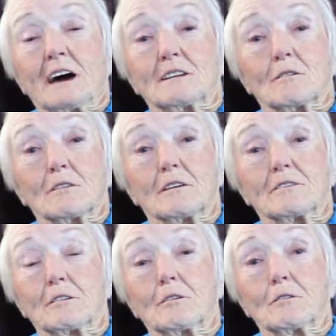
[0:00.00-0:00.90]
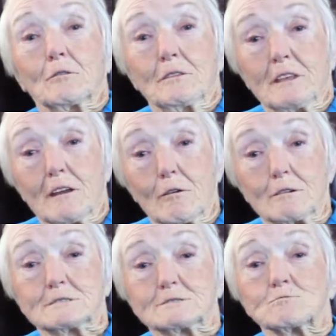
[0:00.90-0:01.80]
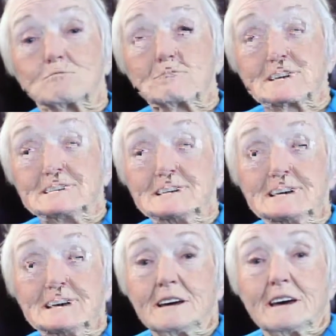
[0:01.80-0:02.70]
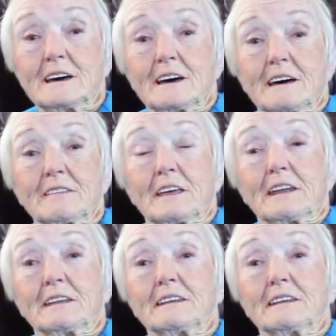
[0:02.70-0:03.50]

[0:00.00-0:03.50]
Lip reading: know that they're doing the Lord's work, and